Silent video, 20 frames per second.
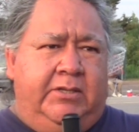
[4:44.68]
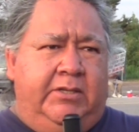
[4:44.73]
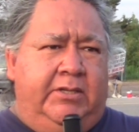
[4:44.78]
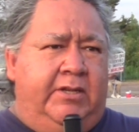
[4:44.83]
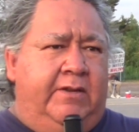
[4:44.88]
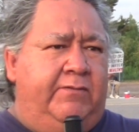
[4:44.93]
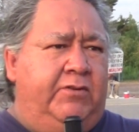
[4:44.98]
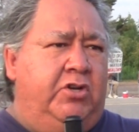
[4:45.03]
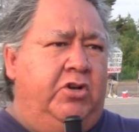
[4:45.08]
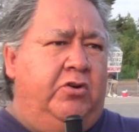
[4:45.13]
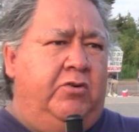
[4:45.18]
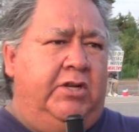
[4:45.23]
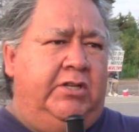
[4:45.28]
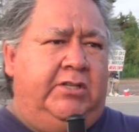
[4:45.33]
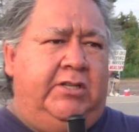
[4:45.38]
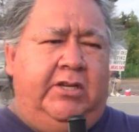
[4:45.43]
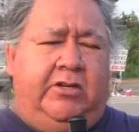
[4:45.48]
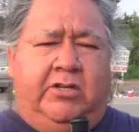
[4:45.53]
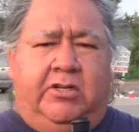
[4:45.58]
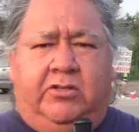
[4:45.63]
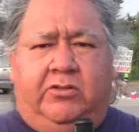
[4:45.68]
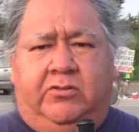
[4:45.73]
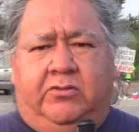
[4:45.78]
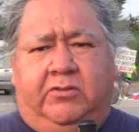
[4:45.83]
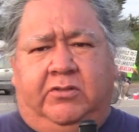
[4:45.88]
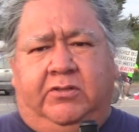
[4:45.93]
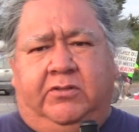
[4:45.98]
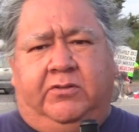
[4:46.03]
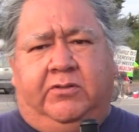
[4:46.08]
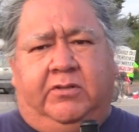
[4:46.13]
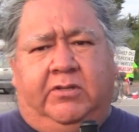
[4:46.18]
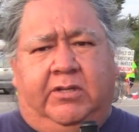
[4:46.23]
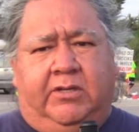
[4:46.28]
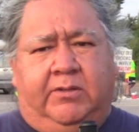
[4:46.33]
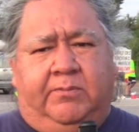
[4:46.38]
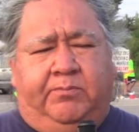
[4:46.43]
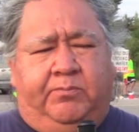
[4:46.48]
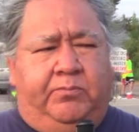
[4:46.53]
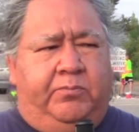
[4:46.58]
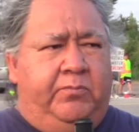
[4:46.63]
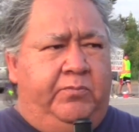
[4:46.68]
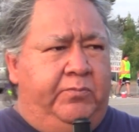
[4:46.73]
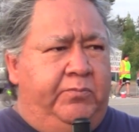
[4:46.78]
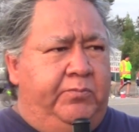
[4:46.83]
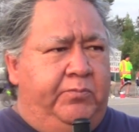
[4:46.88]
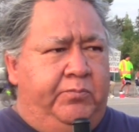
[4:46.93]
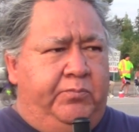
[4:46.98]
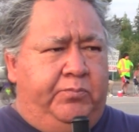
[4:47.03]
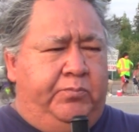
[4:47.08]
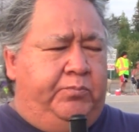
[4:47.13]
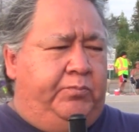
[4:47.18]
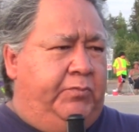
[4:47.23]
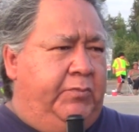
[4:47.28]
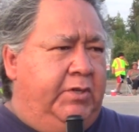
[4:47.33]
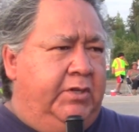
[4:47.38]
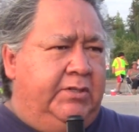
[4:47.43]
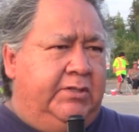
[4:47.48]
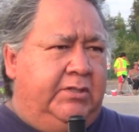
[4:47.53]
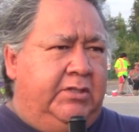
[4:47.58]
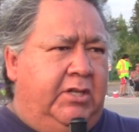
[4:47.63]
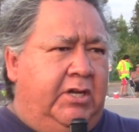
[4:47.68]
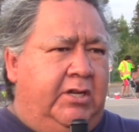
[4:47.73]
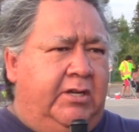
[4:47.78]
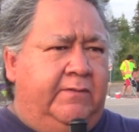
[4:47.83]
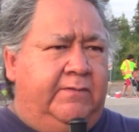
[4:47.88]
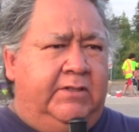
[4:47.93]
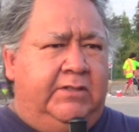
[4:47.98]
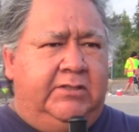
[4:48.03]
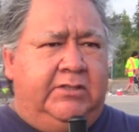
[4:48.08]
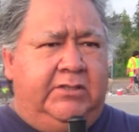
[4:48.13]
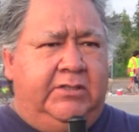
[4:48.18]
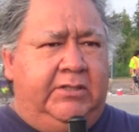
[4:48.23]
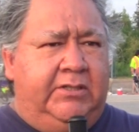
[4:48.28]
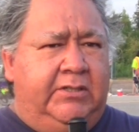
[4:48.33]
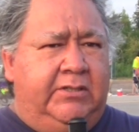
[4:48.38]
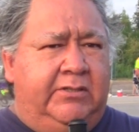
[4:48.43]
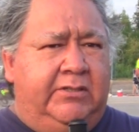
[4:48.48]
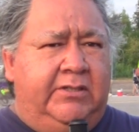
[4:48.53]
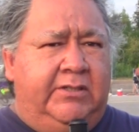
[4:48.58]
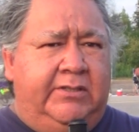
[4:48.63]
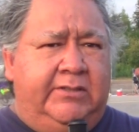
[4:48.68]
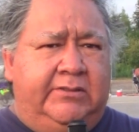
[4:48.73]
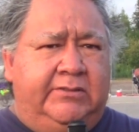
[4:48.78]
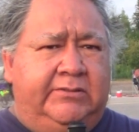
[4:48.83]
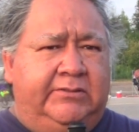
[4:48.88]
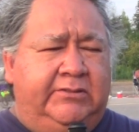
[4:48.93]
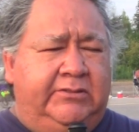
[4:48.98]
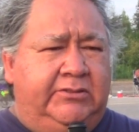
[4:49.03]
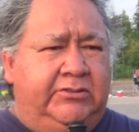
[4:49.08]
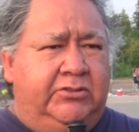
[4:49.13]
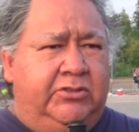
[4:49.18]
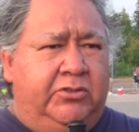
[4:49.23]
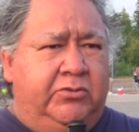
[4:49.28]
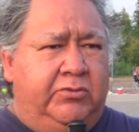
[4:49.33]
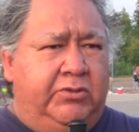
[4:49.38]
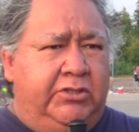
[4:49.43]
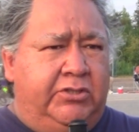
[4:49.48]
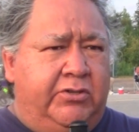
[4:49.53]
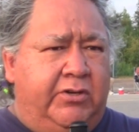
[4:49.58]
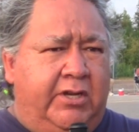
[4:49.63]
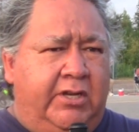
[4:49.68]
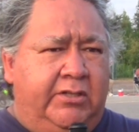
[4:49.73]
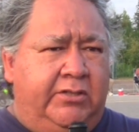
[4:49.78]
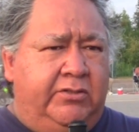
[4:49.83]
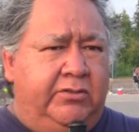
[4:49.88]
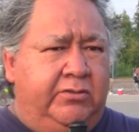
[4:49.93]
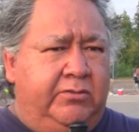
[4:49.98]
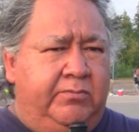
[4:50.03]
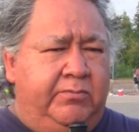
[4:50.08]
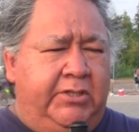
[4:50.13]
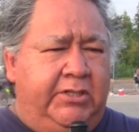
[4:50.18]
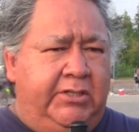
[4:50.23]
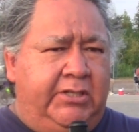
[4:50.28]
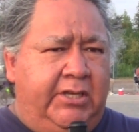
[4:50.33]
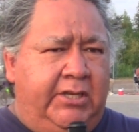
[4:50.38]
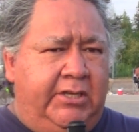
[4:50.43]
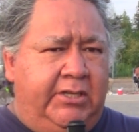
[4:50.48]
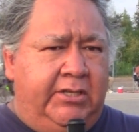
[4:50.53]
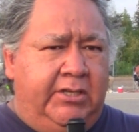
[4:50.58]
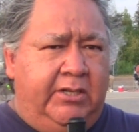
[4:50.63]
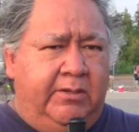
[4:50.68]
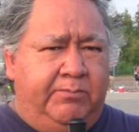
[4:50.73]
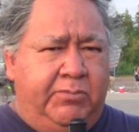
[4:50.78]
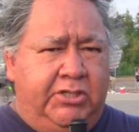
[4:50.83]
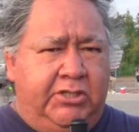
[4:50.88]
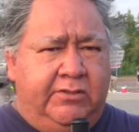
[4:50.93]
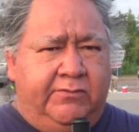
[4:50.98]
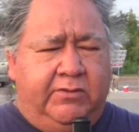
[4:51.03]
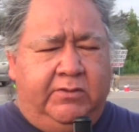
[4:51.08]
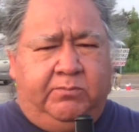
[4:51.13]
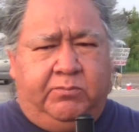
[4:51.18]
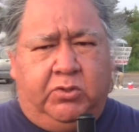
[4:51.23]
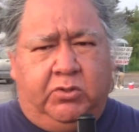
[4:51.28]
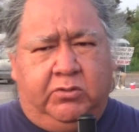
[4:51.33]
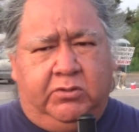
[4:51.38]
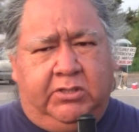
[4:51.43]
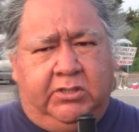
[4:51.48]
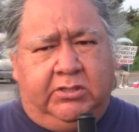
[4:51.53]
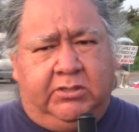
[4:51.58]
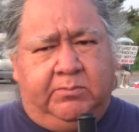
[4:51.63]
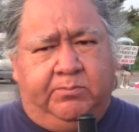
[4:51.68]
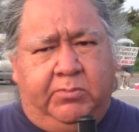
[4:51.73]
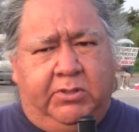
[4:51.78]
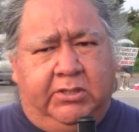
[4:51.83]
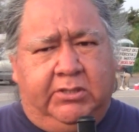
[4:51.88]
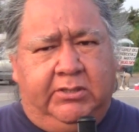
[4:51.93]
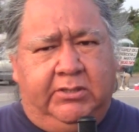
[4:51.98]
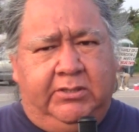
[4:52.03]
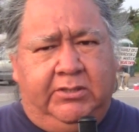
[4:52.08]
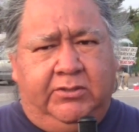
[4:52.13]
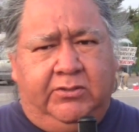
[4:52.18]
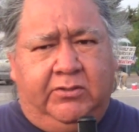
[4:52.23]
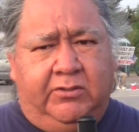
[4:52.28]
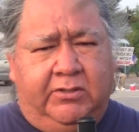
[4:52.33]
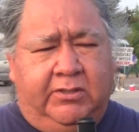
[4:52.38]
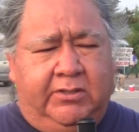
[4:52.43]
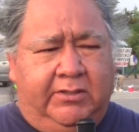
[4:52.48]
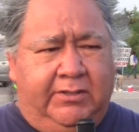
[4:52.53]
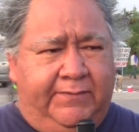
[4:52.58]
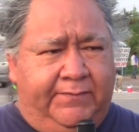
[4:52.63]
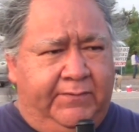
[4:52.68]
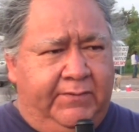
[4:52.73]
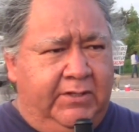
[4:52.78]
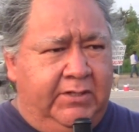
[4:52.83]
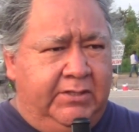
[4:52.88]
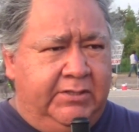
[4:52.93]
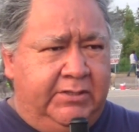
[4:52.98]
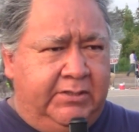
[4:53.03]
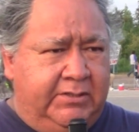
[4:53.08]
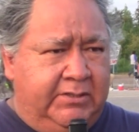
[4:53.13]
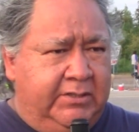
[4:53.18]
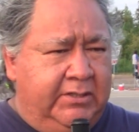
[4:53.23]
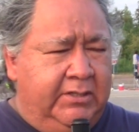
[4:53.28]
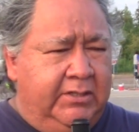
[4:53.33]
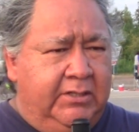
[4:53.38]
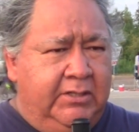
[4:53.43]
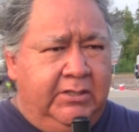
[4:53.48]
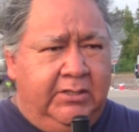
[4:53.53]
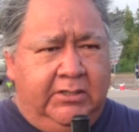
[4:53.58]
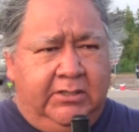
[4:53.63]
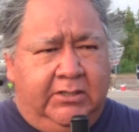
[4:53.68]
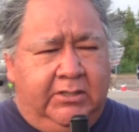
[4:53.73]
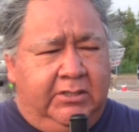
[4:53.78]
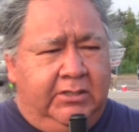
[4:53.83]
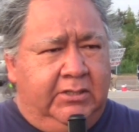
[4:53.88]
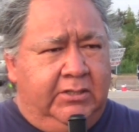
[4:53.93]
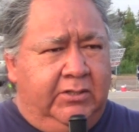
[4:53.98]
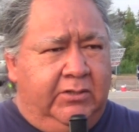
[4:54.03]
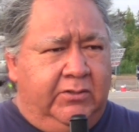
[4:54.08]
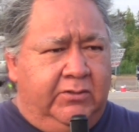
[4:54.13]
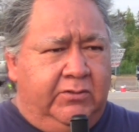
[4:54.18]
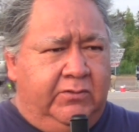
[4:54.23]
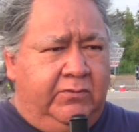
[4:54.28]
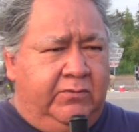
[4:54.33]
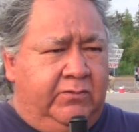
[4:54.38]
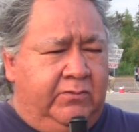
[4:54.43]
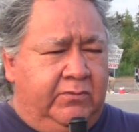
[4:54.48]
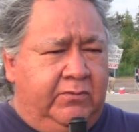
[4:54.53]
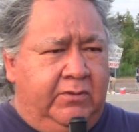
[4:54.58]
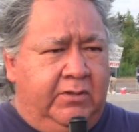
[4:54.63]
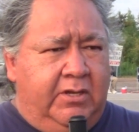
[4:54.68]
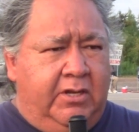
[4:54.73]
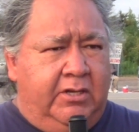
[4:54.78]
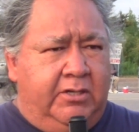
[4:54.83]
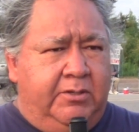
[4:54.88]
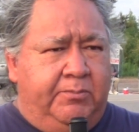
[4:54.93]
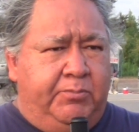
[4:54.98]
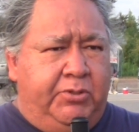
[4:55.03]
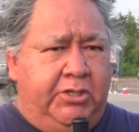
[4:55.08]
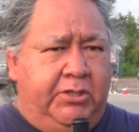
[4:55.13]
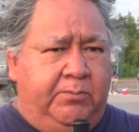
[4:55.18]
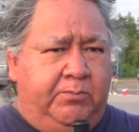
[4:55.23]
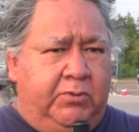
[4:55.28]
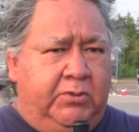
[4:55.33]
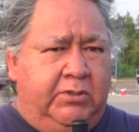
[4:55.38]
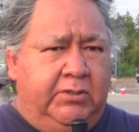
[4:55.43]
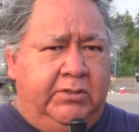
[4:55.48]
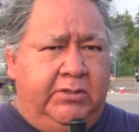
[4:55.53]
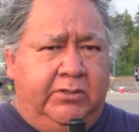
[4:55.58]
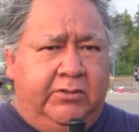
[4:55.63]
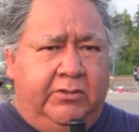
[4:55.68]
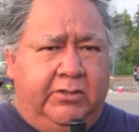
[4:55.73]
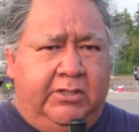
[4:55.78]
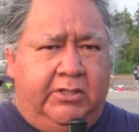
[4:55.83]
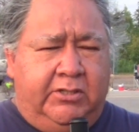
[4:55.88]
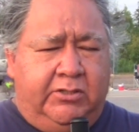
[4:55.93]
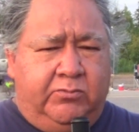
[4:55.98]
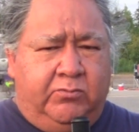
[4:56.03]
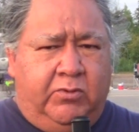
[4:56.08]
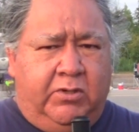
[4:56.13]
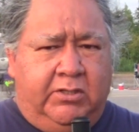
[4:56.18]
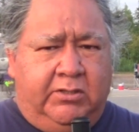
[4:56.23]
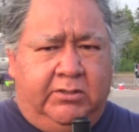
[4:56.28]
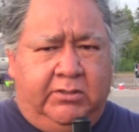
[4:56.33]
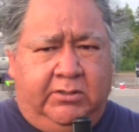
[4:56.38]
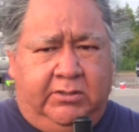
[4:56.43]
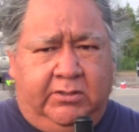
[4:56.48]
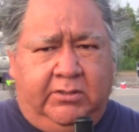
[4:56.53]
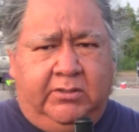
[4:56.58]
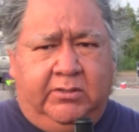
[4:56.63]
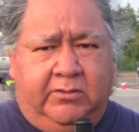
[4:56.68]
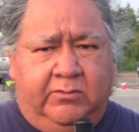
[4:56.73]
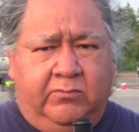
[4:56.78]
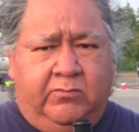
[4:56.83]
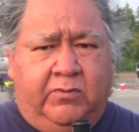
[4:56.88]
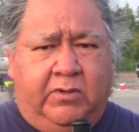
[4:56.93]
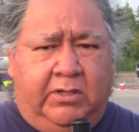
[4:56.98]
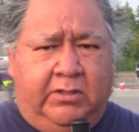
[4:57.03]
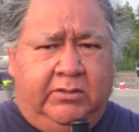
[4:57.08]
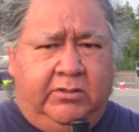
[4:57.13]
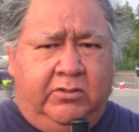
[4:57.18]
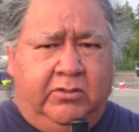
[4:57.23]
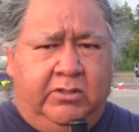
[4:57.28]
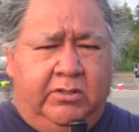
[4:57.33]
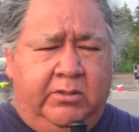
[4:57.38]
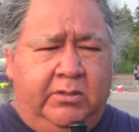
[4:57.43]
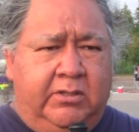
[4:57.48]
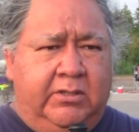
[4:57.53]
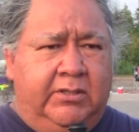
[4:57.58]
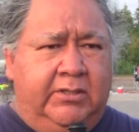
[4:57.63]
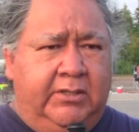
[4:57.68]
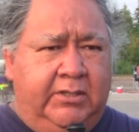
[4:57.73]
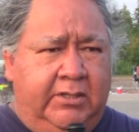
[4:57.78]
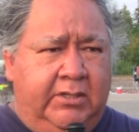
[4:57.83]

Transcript: never know what they're gonna do. Like there's a lot of us here, and we try to maintain a peaceful protest. But if there's 100 people, there's one gonna